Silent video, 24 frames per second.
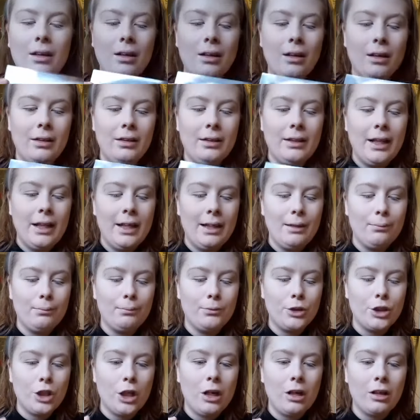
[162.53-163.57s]
name
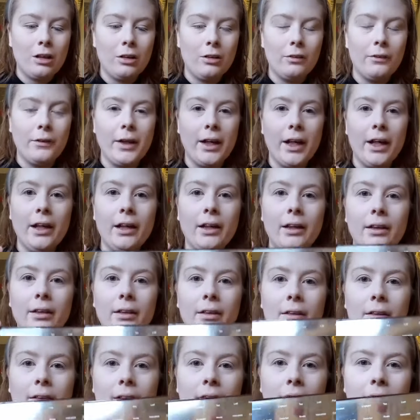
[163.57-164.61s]
chart on there,
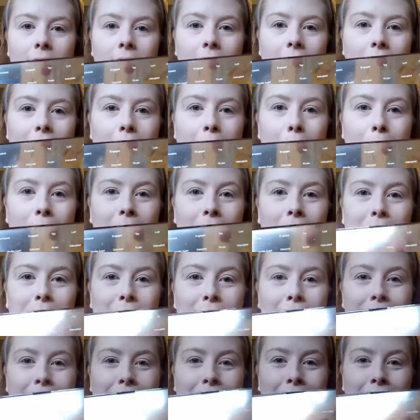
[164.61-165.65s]
but
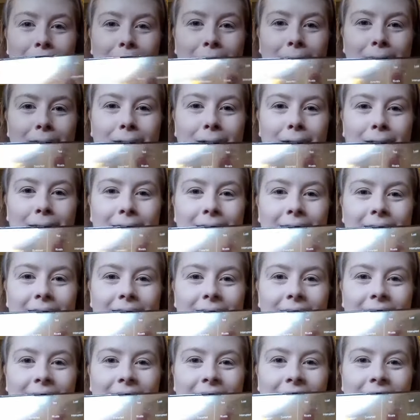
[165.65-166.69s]
look.